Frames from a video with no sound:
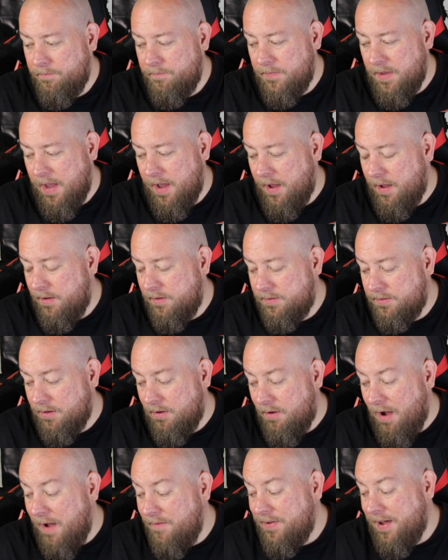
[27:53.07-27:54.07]
Yeah,
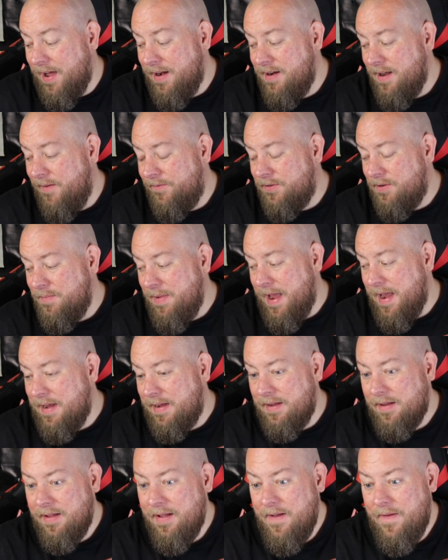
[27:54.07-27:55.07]
so I've got enough to
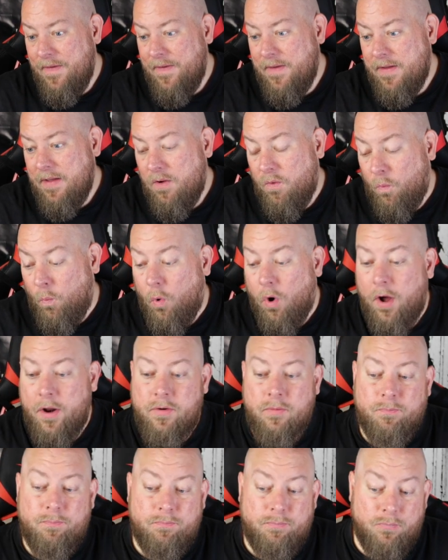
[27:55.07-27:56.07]
make
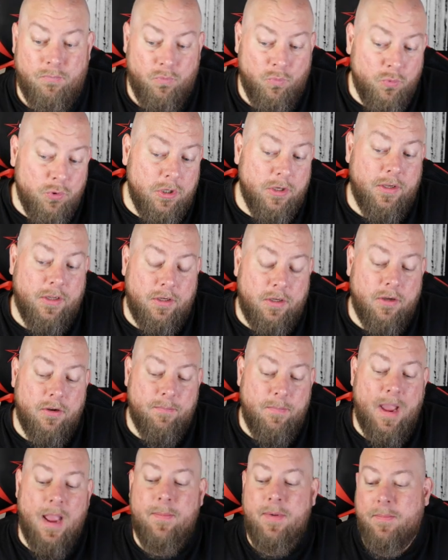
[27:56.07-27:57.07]
one really
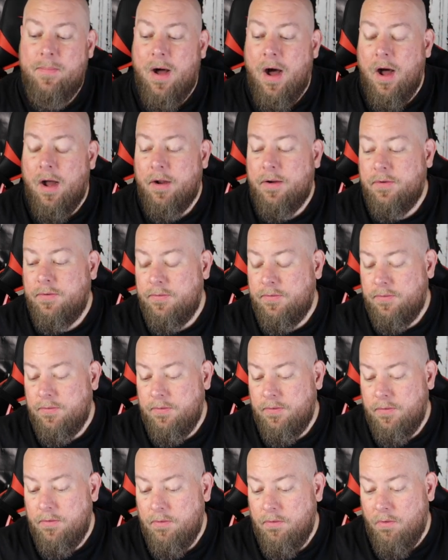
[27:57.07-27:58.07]
good baby box,
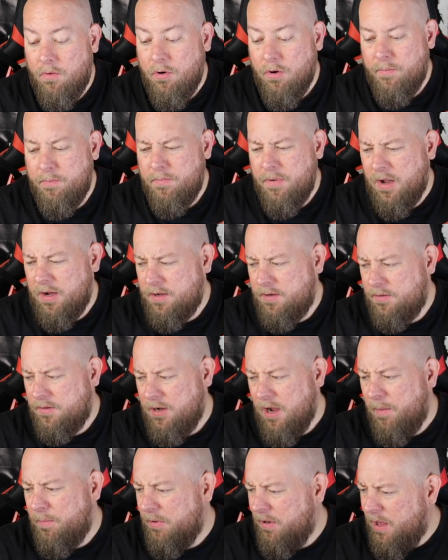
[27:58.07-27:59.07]
or a
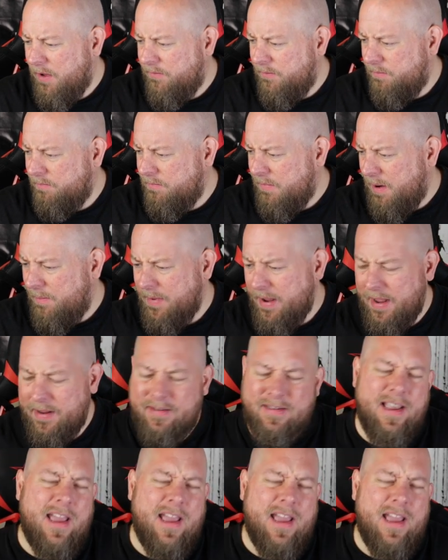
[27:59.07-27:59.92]
couple of them, I bet.